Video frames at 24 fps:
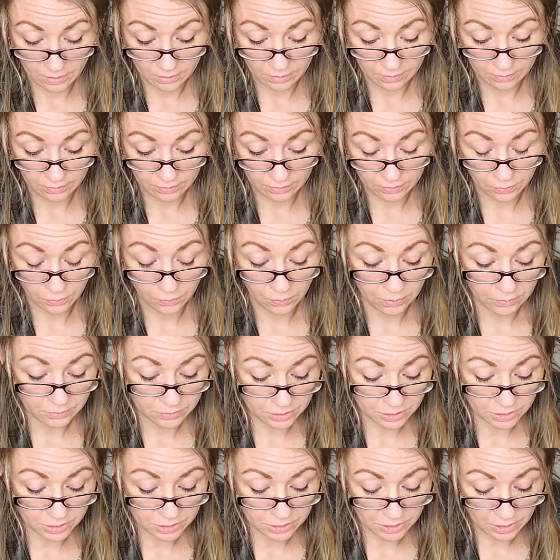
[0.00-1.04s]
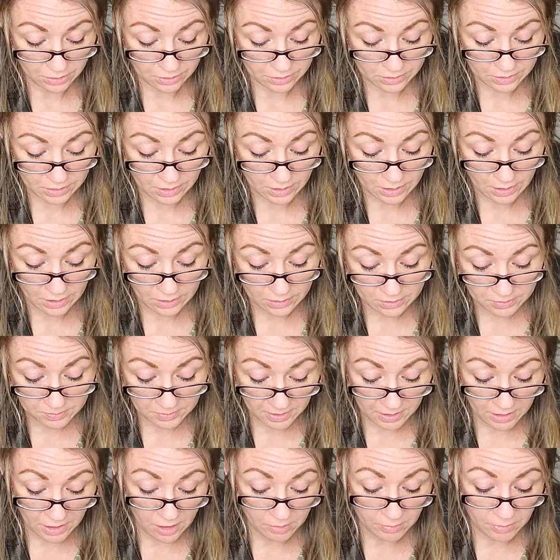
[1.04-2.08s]
And the quote she shares today is by
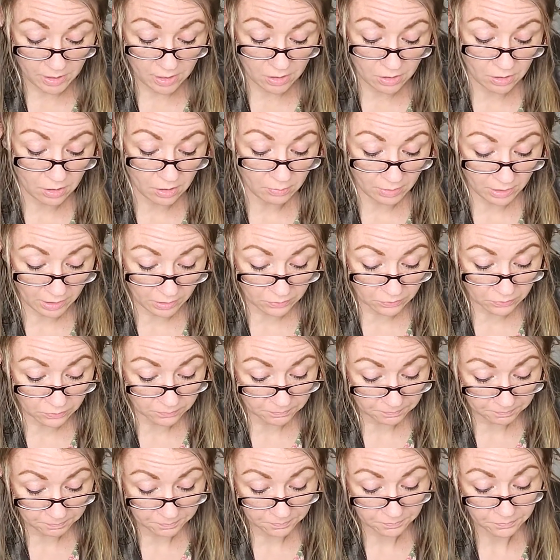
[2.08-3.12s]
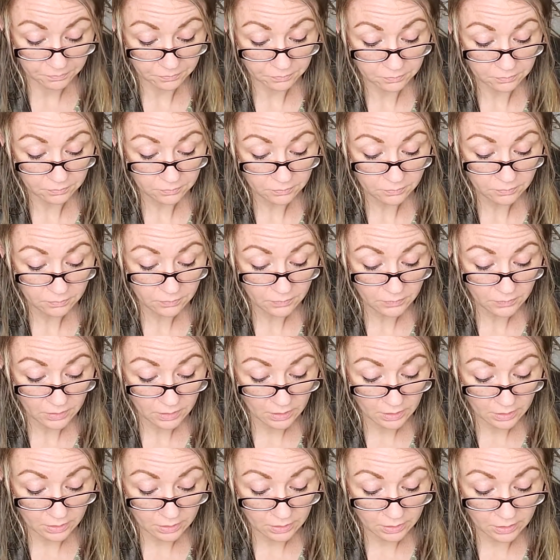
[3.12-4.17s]
Amy Carmichael.
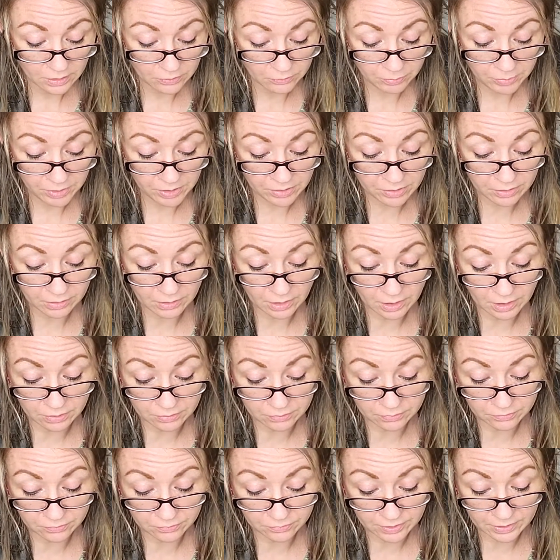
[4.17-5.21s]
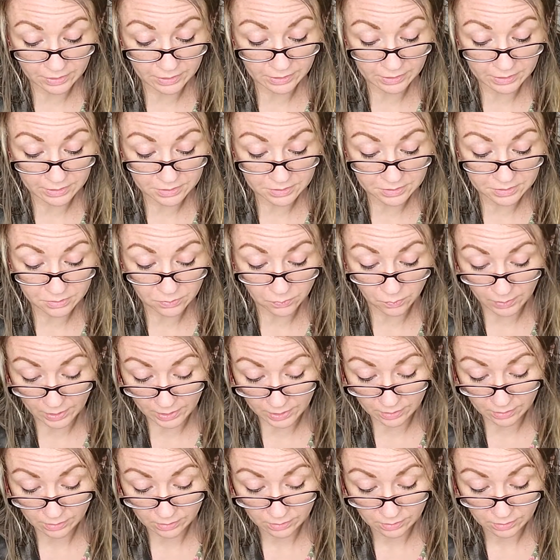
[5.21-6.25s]
Give me the love that leads the
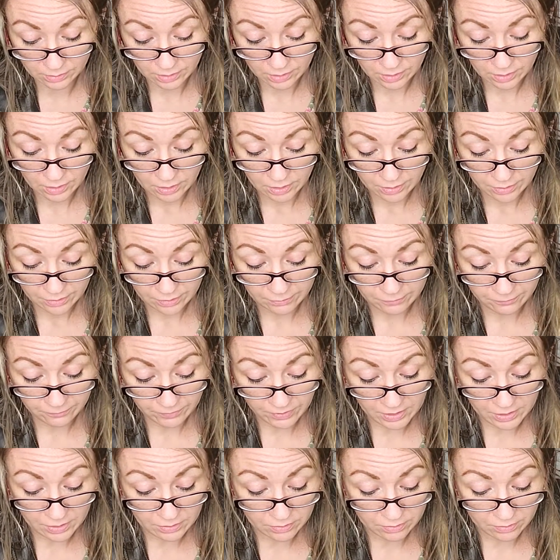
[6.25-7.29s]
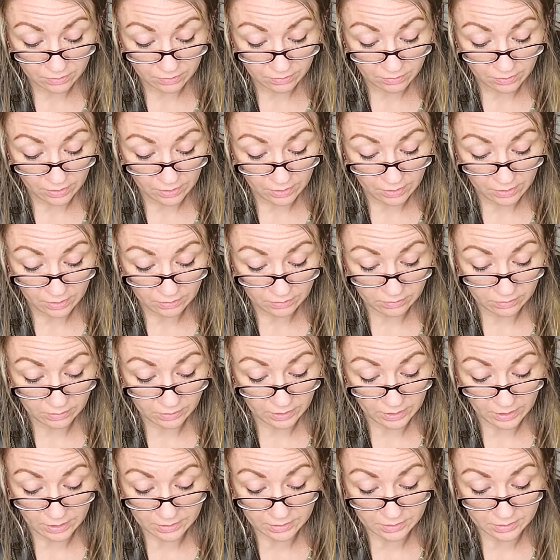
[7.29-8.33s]
way, the faith that nothing
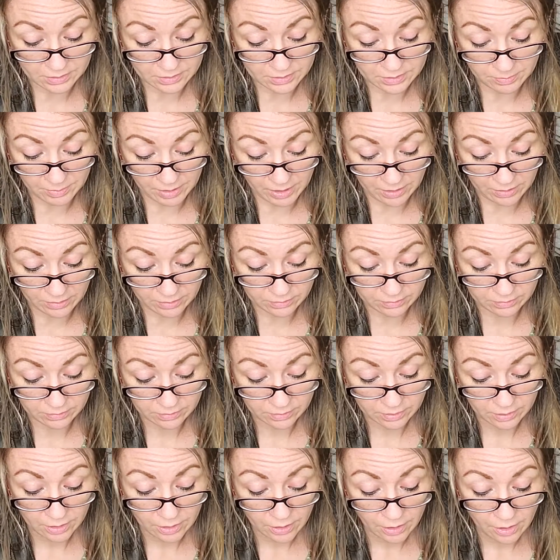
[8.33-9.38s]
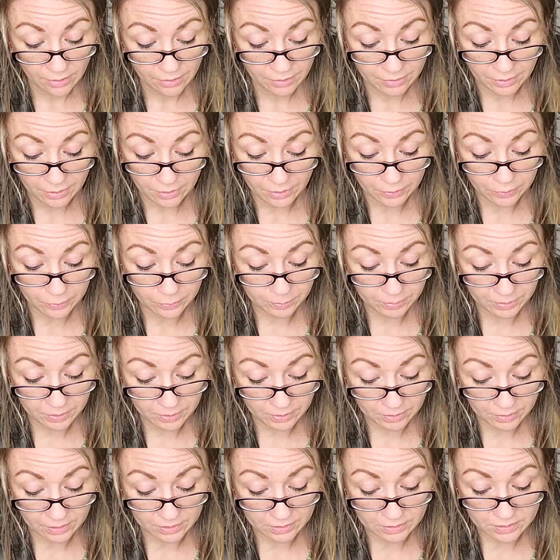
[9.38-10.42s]
can dismay, the hope
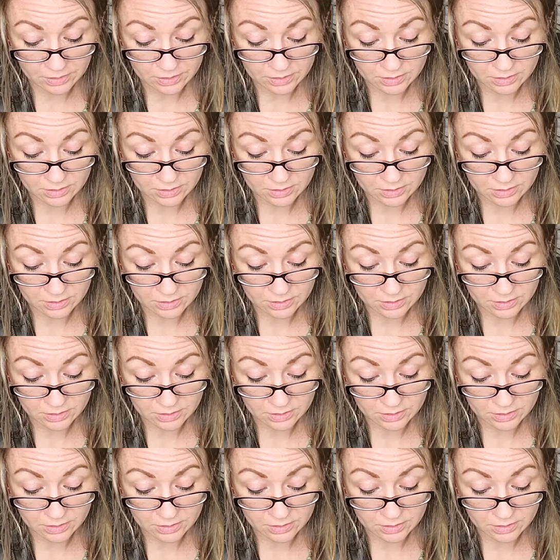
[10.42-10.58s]
that the